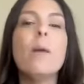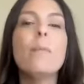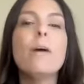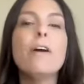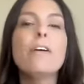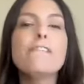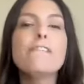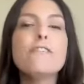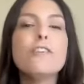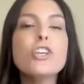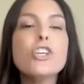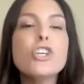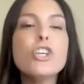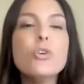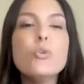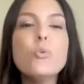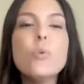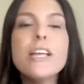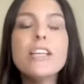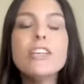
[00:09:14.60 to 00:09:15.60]
But for
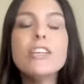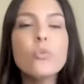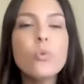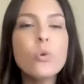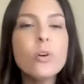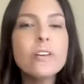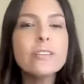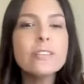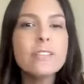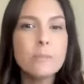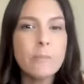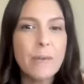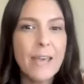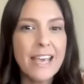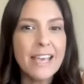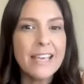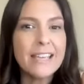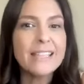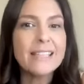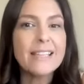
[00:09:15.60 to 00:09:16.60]
you in your
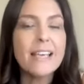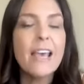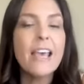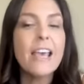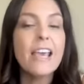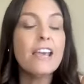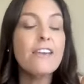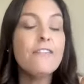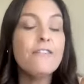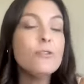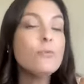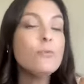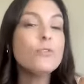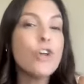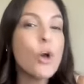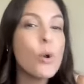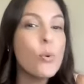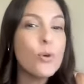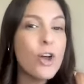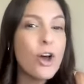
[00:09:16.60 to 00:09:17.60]
space, if you
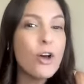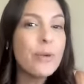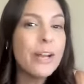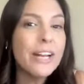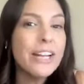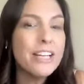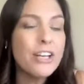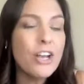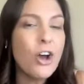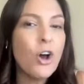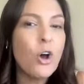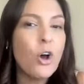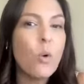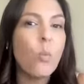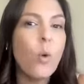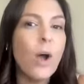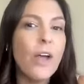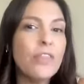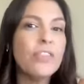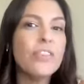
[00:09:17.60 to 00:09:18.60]
don't already know
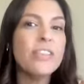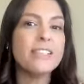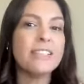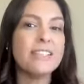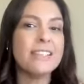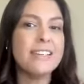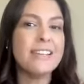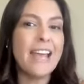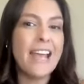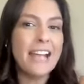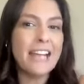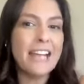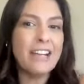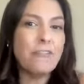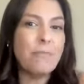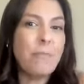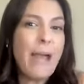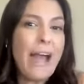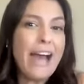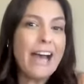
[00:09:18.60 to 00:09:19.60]
what this
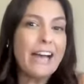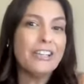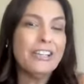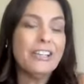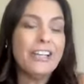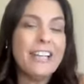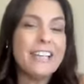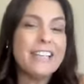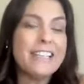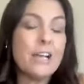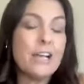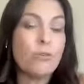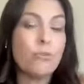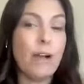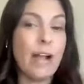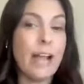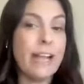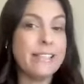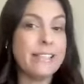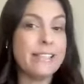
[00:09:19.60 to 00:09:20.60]
negative pattern is that
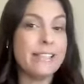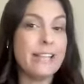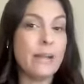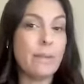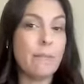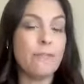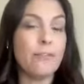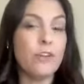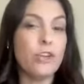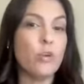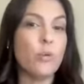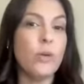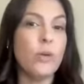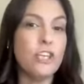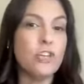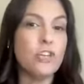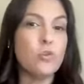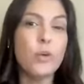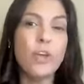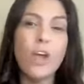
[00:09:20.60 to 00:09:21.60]
rises up for you
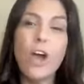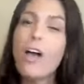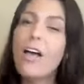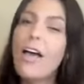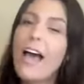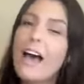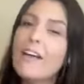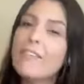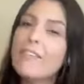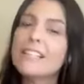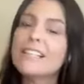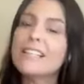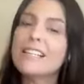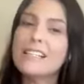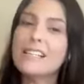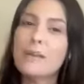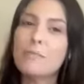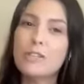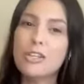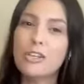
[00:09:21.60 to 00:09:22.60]
in you, we all have it to
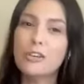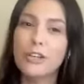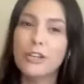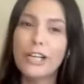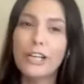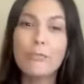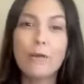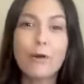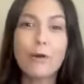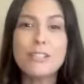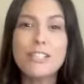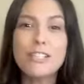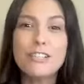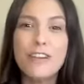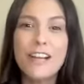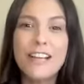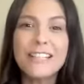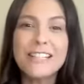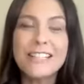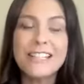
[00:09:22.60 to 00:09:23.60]
some degree. Most of
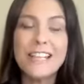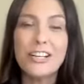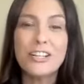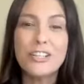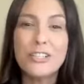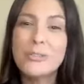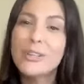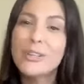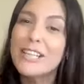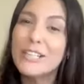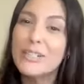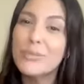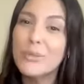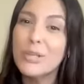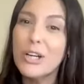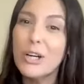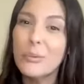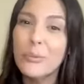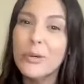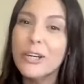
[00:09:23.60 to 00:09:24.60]
us that are doing this
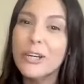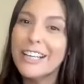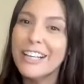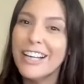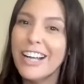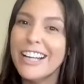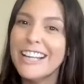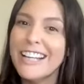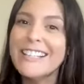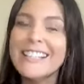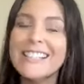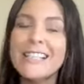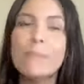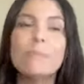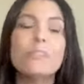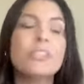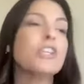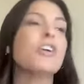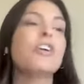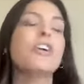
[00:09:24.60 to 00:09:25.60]
work are working on it to
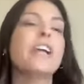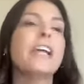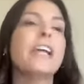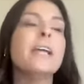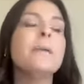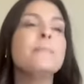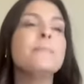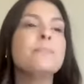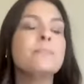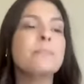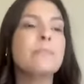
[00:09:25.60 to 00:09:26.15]
some degree.